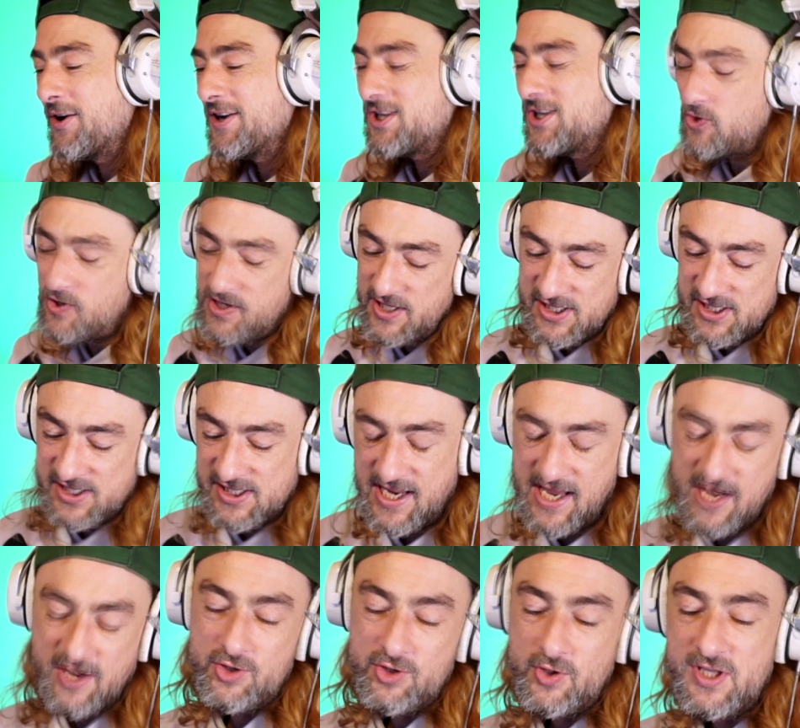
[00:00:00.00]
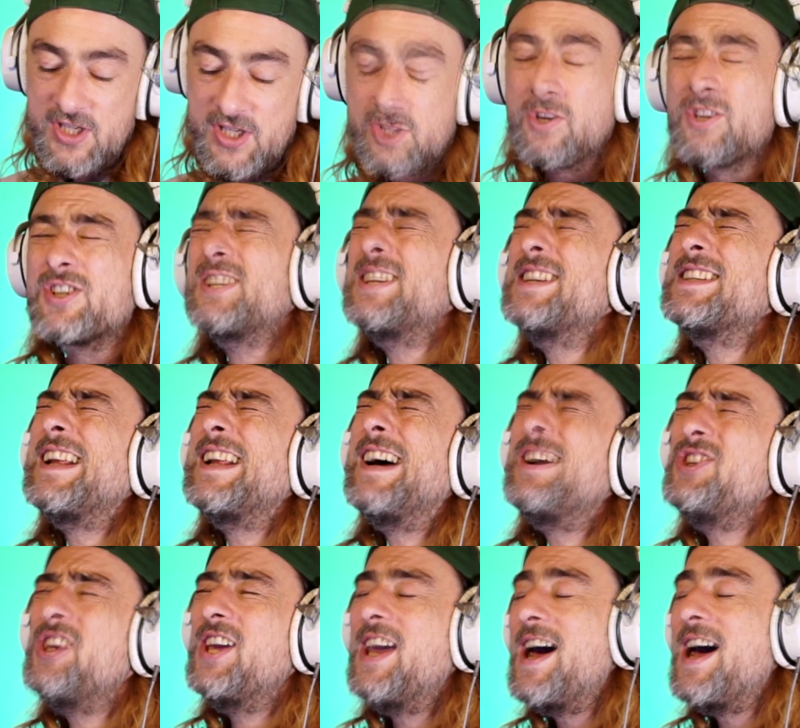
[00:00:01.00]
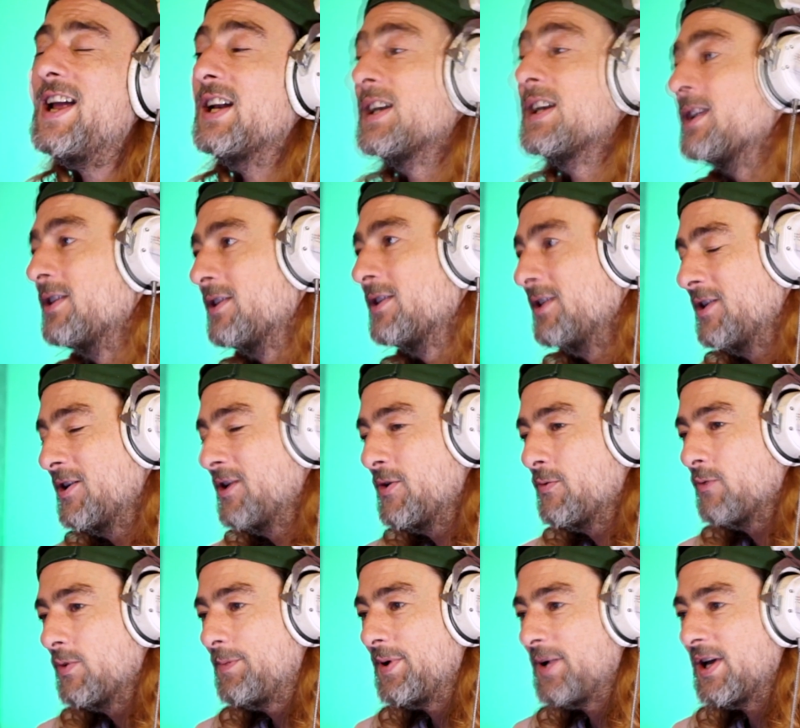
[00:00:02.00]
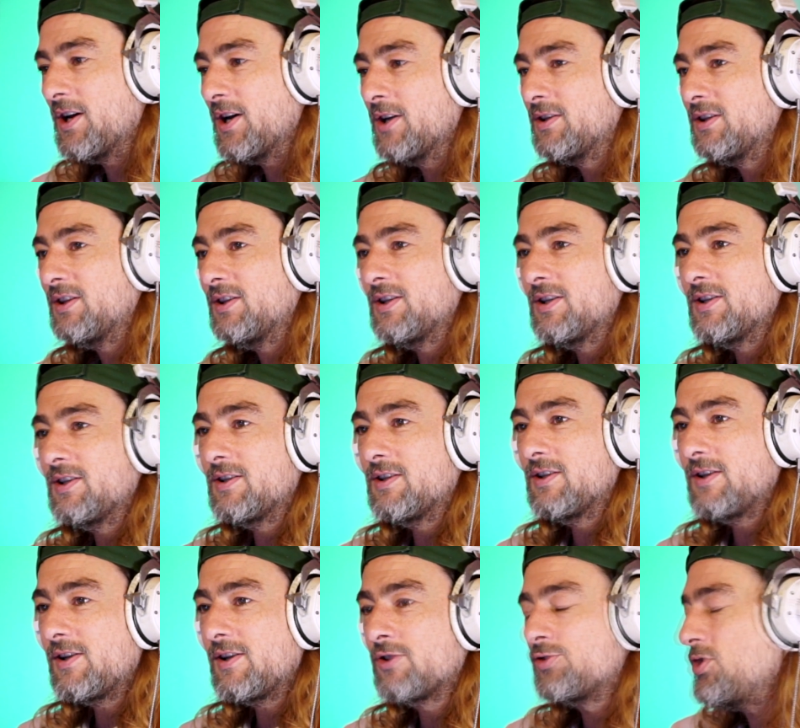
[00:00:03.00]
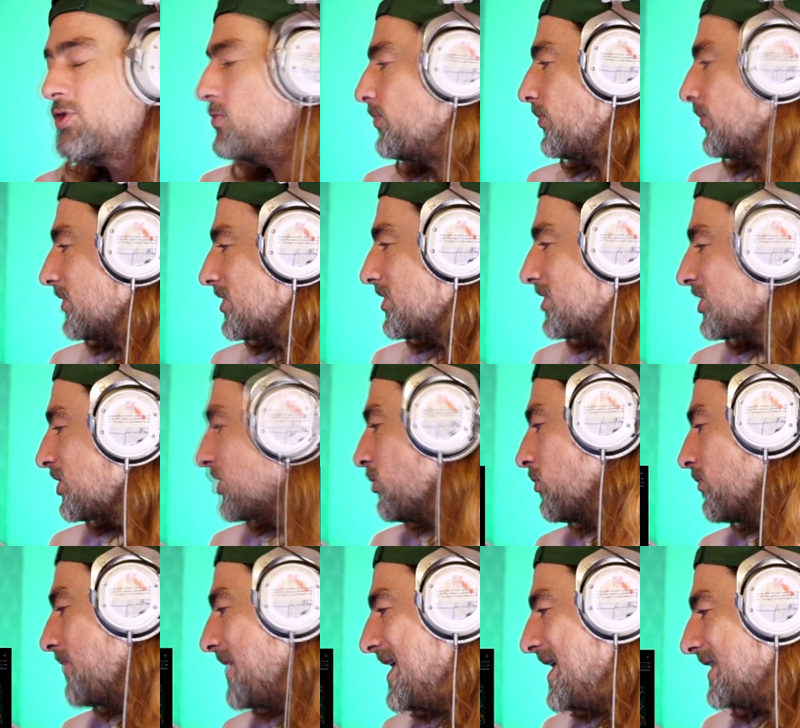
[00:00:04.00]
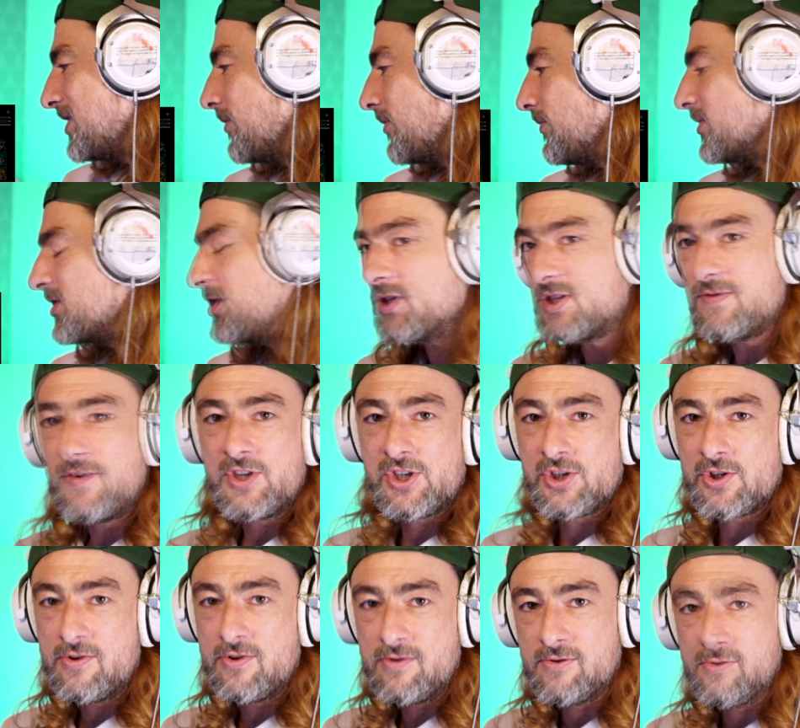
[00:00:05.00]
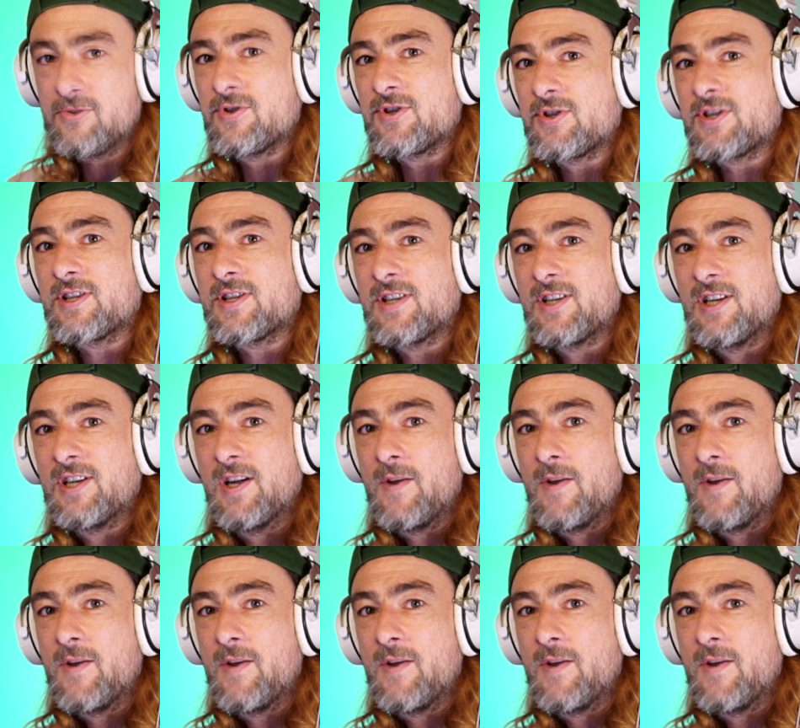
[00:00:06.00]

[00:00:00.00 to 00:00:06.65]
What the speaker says: I enjoy the singing. I enjoy the songs. Sing as loud as you can. We've been at a group school meetup. There's lots of other schools.